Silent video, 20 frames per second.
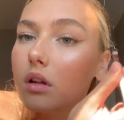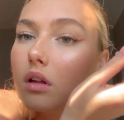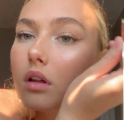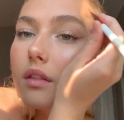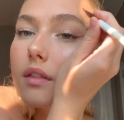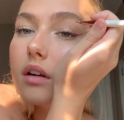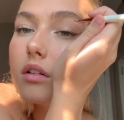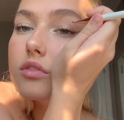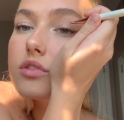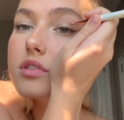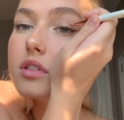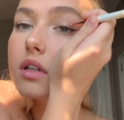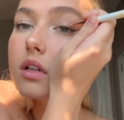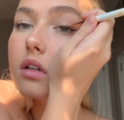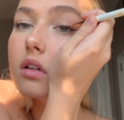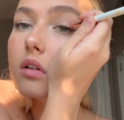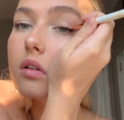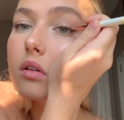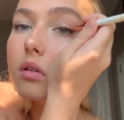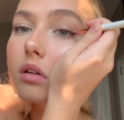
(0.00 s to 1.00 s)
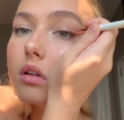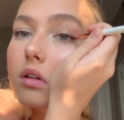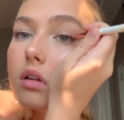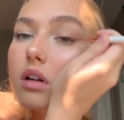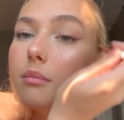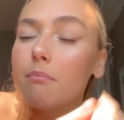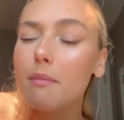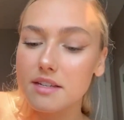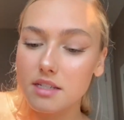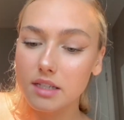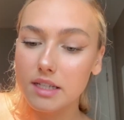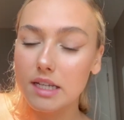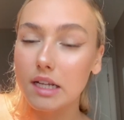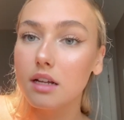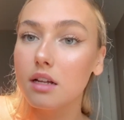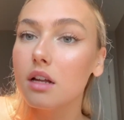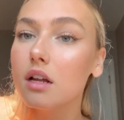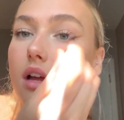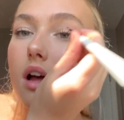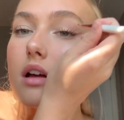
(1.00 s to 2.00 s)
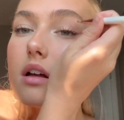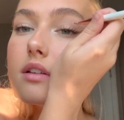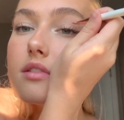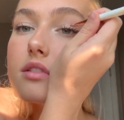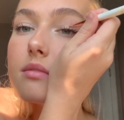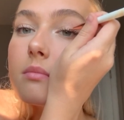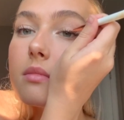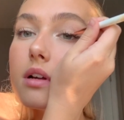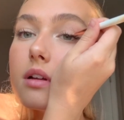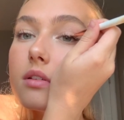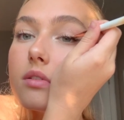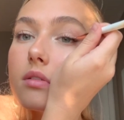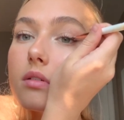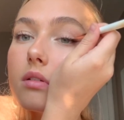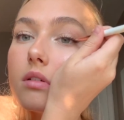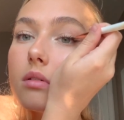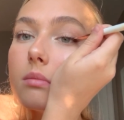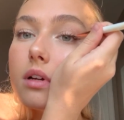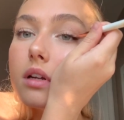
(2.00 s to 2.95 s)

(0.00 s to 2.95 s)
Then I'll just like messily smudge on my